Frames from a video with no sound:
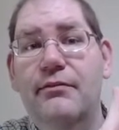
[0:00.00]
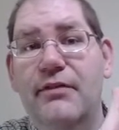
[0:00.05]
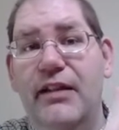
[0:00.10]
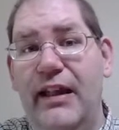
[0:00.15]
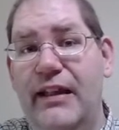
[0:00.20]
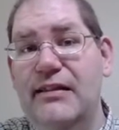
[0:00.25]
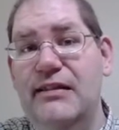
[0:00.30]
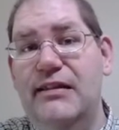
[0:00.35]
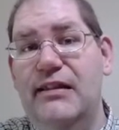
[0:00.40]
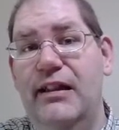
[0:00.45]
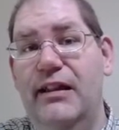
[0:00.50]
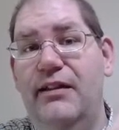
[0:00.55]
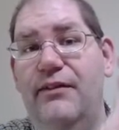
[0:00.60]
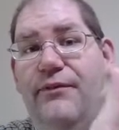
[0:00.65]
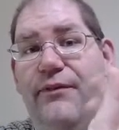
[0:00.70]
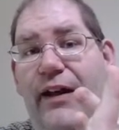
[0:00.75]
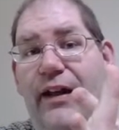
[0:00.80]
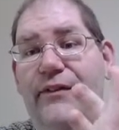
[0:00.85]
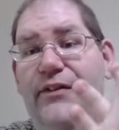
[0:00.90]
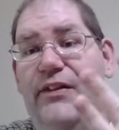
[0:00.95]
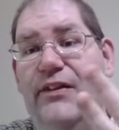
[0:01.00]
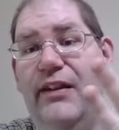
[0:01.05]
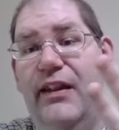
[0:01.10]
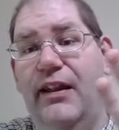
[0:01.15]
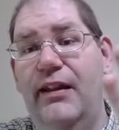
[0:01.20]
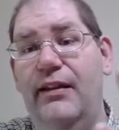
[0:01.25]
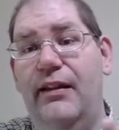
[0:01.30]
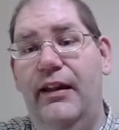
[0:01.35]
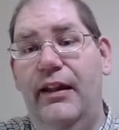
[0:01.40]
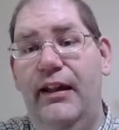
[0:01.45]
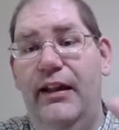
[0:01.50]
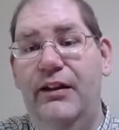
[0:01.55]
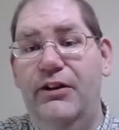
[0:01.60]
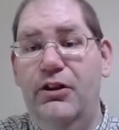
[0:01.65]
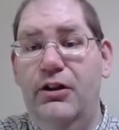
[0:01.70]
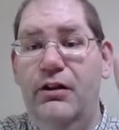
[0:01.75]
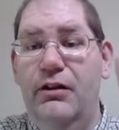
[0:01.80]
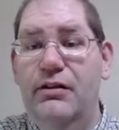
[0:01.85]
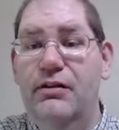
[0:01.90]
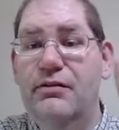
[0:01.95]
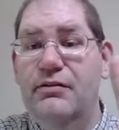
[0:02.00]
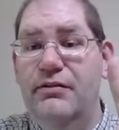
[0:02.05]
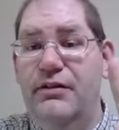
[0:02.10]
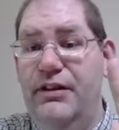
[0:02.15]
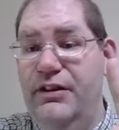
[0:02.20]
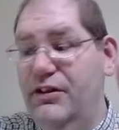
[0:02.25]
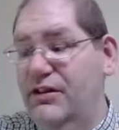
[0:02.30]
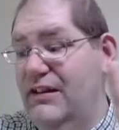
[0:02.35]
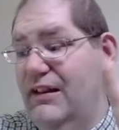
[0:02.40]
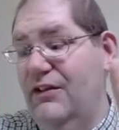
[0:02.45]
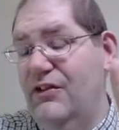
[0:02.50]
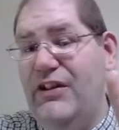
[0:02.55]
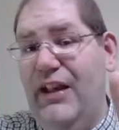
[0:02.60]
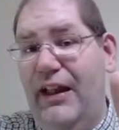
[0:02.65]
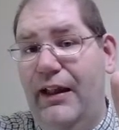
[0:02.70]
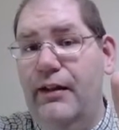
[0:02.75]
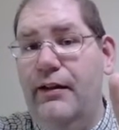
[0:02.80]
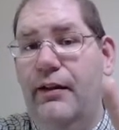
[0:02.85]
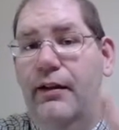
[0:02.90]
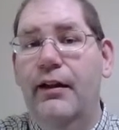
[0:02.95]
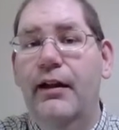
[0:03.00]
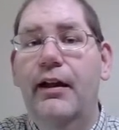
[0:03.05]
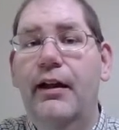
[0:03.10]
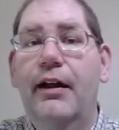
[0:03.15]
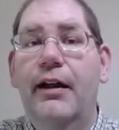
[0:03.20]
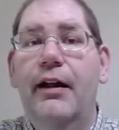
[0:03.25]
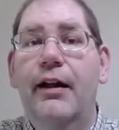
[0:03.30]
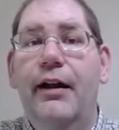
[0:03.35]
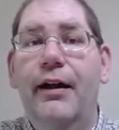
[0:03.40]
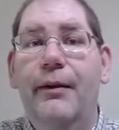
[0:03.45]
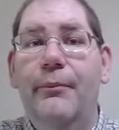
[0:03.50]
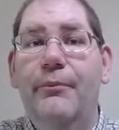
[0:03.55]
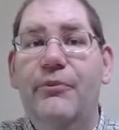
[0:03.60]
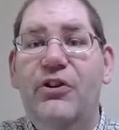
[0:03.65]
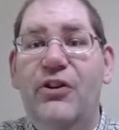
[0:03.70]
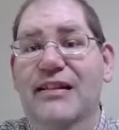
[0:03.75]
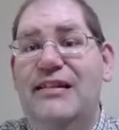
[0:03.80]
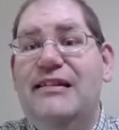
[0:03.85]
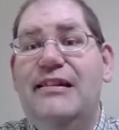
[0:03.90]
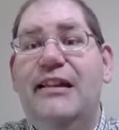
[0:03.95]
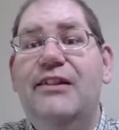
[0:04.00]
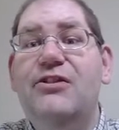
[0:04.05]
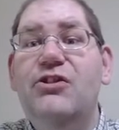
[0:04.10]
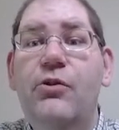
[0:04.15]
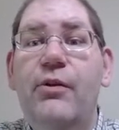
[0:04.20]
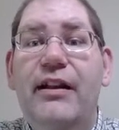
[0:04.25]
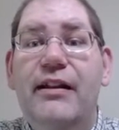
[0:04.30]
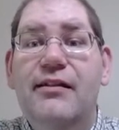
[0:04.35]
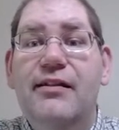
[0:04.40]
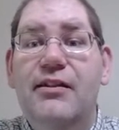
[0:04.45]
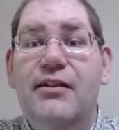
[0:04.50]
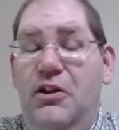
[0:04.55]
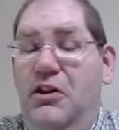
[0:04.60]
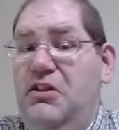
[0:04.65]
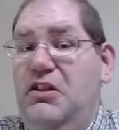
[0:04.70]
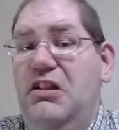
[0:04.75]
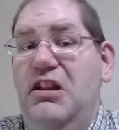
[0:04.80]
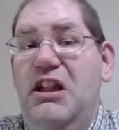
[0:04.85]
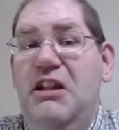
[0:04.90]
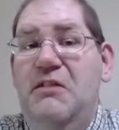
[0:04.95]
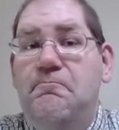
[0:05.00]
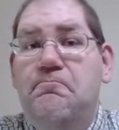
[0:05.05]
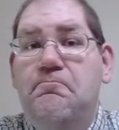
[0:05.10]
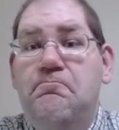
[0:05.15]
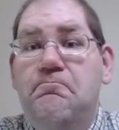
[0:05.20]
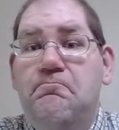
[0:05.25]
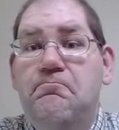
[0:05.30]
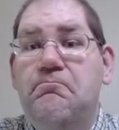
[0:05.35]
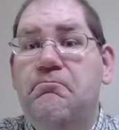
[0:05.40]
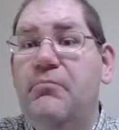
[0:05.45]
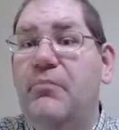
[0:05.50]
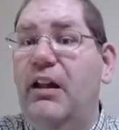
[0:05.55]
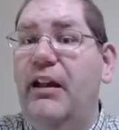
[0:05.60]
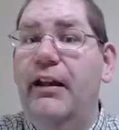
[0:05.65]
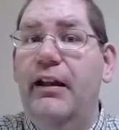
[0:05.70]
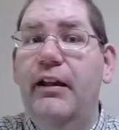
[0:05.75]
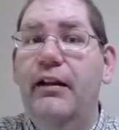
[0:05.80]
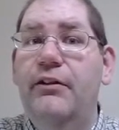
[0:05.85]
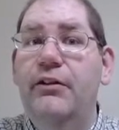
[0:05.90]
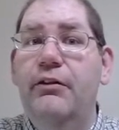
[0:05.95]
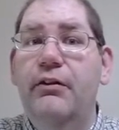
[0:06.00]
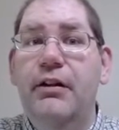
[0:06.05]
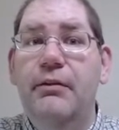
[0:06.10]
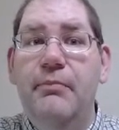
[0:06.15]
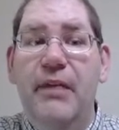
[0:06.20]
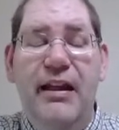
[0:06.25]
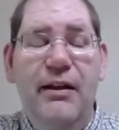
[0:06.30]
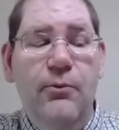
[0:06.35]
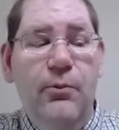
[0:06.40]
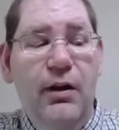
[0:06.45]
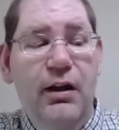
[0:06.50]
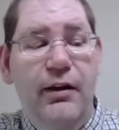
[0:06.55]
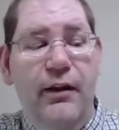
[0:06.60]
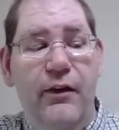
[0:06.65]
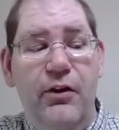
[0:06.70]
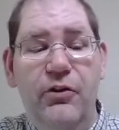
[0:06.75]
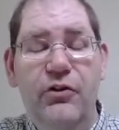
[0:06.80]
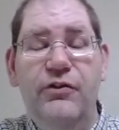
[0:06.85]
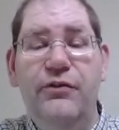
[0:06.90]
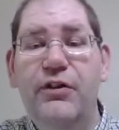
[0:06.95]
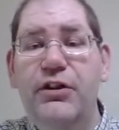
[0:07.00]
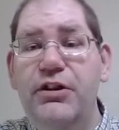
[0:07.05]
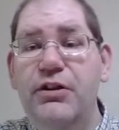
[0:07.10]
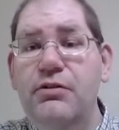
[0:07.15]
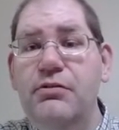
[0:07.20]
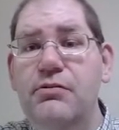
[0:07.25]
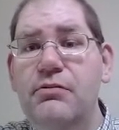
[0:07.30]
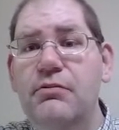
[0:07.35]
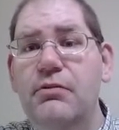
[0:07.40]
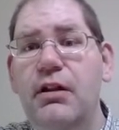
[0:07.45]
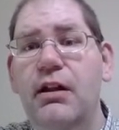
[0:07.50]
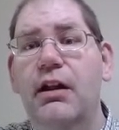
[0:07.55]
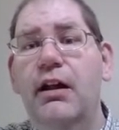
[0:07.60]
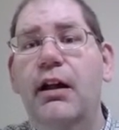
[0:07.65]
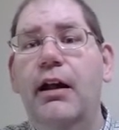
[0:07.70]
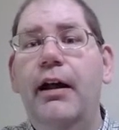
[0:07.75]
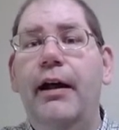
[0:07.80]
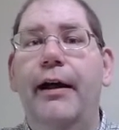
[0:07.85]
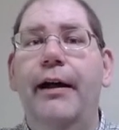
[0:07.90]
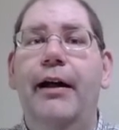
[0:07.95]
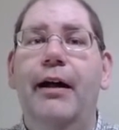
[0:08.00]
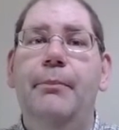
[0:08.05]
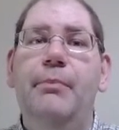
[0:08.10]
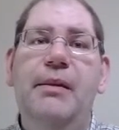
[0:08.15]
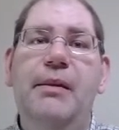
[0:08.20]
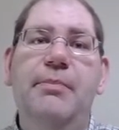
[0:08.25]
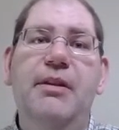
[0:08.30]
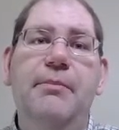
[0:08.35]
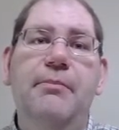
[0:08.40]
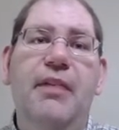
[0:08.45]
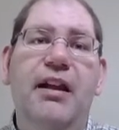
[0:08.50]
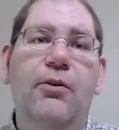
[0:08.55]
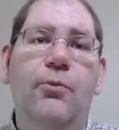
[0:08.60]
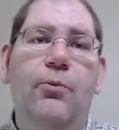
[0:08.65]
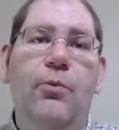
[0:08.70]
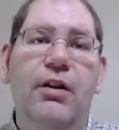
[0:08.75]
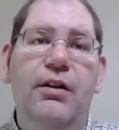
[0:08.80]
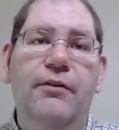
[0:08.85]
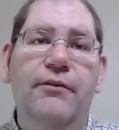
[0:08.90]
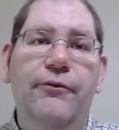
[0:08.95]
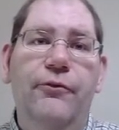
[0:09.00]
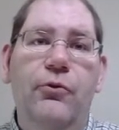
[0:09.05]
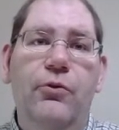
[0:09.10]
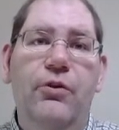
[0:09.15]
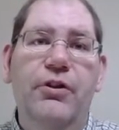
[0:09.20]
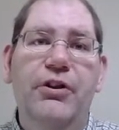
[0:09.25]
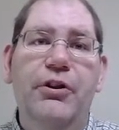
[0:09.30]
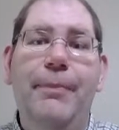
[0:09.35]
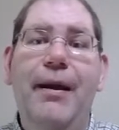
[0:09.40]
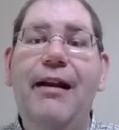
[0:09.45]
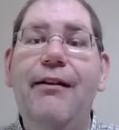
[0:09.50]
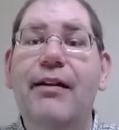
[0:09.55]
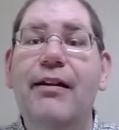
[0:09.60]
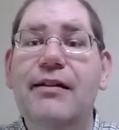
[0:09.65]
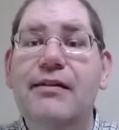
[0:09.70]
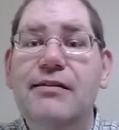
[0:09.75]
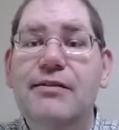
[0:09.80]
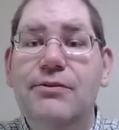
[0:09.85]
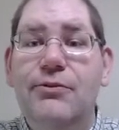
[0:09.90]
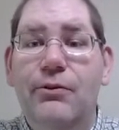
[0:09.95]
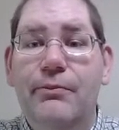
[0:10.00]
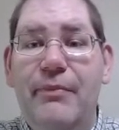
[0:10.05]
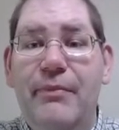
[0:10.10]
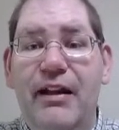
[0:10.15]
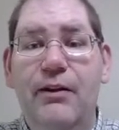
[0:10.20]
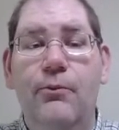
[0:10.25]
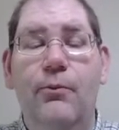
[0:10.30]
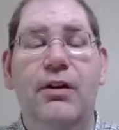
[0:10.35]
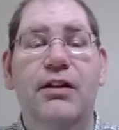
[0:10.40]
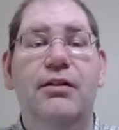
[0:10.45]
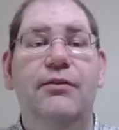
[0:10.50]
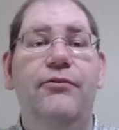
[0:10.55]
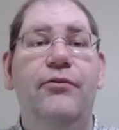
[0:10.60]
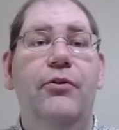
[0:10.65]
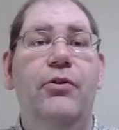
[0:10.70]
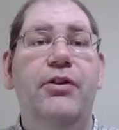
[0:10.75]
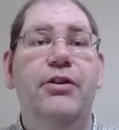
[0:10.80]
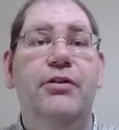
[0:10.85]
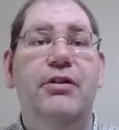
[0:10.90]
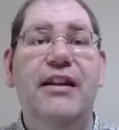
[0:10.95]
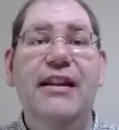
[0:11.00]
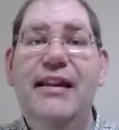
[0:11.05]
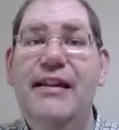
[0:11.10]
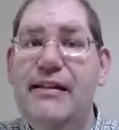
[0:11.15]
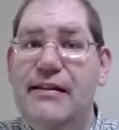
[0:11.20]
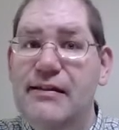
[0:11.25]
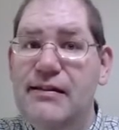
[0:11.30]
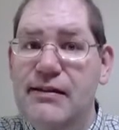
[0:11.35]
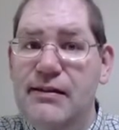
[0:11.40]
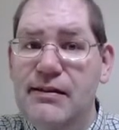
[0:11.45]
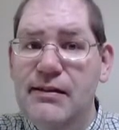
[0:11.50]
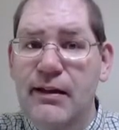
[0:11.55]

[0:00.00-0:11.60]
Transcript: 10 cent, 5 cent, and your single cent. So that's 6 coins. That's all you need. And you can make one of those for you, maybe make one for your parents, or make one for your kids,